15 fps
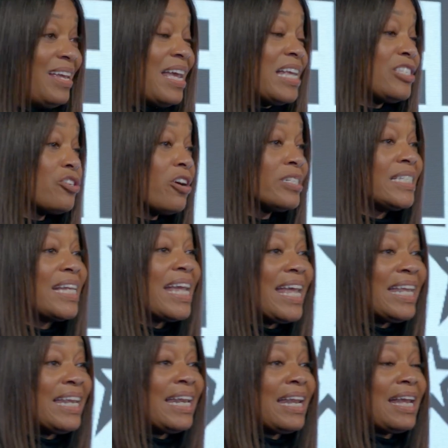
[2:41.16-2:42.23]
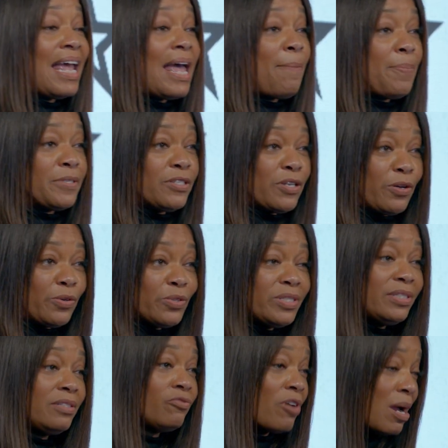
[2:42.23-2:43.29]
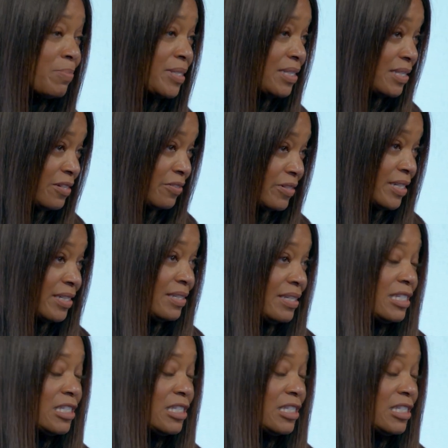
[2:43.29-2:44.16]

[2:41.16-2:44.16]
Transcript: It's our 10 episode drama series